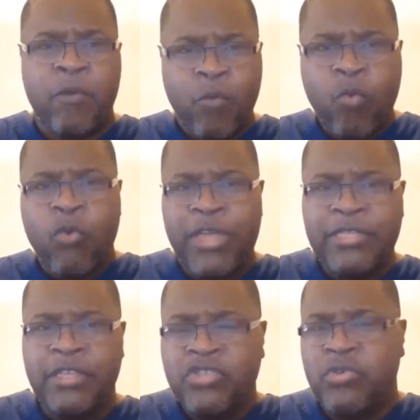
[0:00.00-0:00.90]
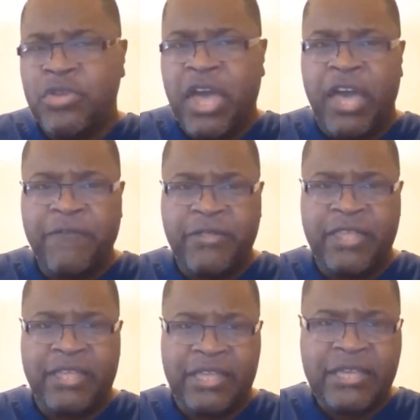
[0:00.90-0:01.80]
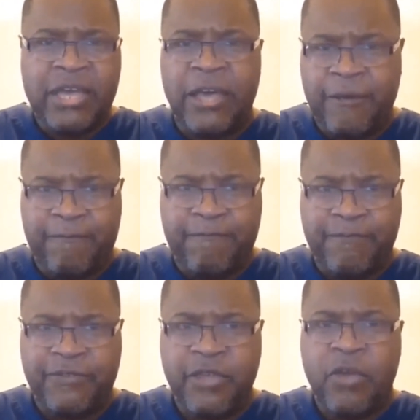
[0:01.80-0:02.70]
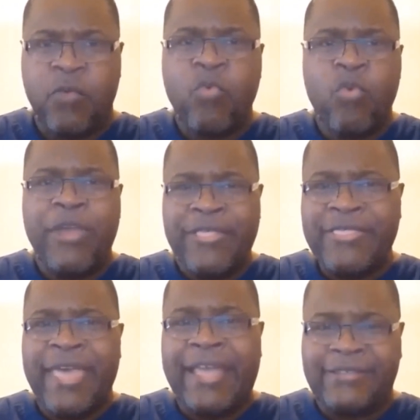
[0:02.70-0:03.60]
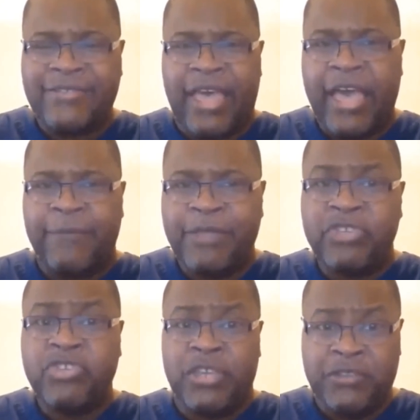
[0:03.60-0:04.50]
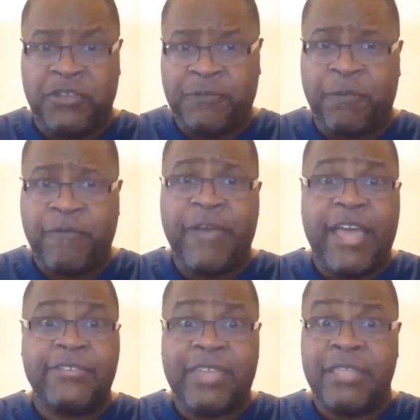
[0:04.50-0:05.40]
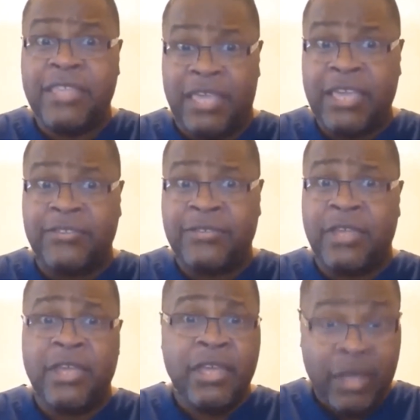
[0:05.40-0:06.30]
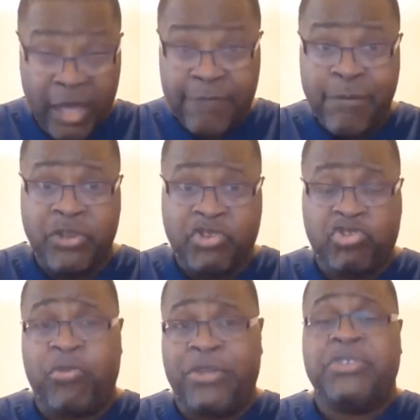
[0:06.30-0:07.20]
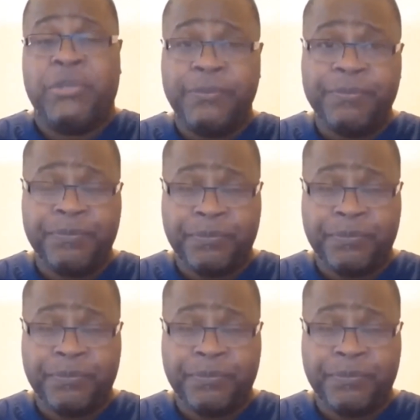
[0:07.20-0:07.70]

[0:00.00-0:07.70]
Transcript: When the new covenant comes, when that time that Jesus provides in his administration.